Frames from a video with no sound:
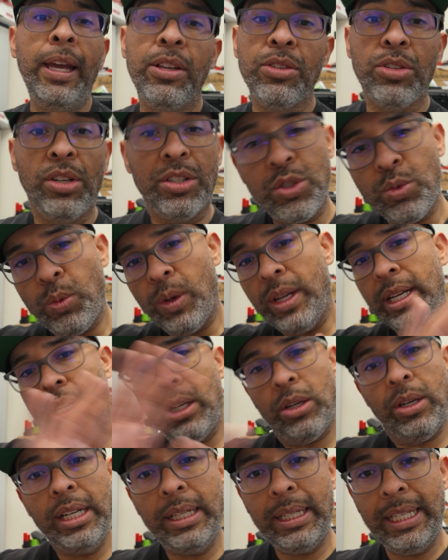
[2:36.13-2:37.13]
So I just wanted to
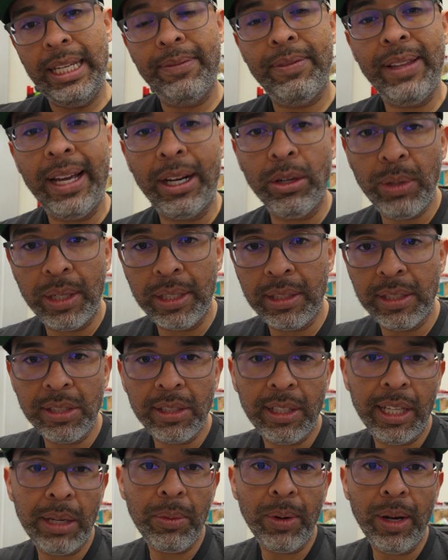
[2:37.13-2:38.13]
go ahead and give that quick
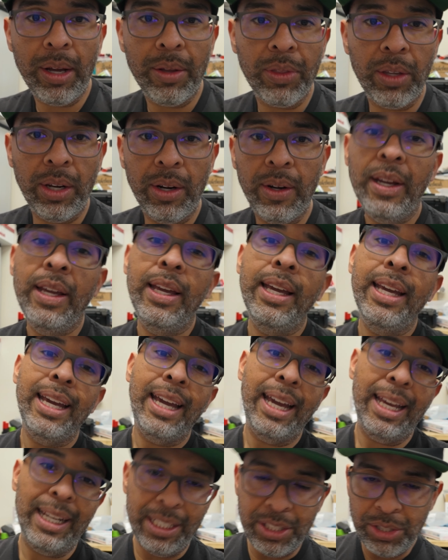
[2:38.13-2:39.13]
disclaimer out there
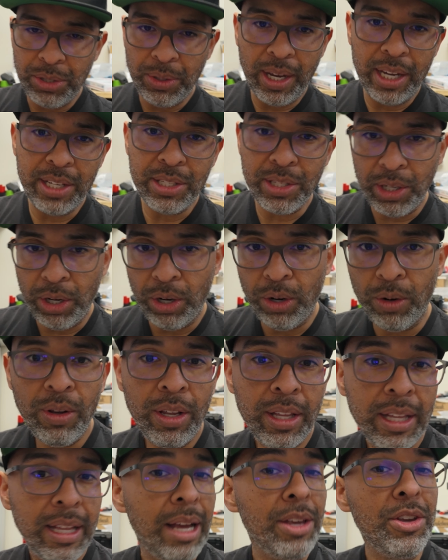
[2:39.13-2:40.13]
and let you guys know
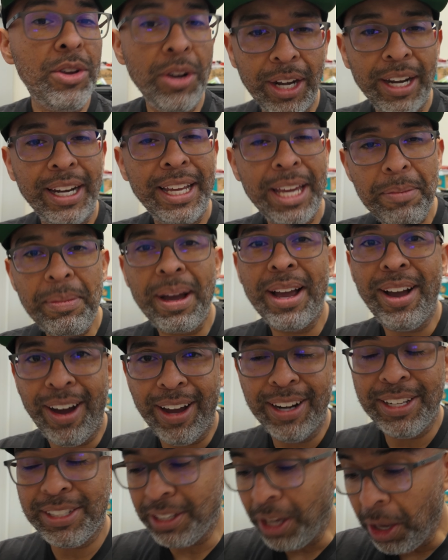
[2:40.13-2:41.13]
you're gonna get my
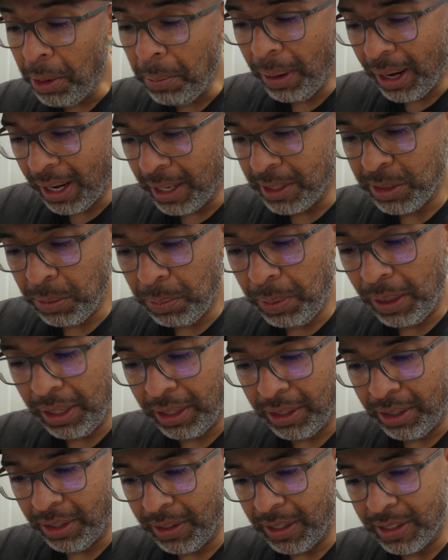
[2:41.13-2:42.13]
honest, unbiased
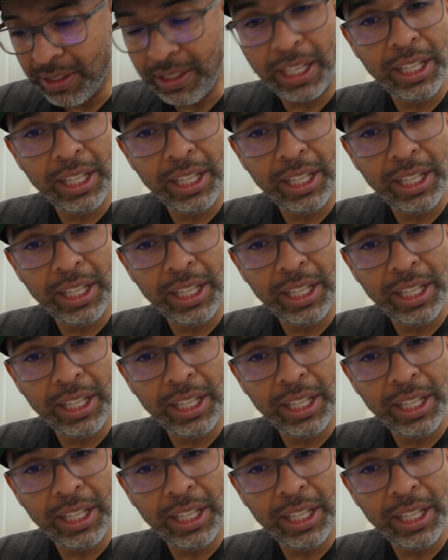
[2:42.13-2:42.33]
opinion on this.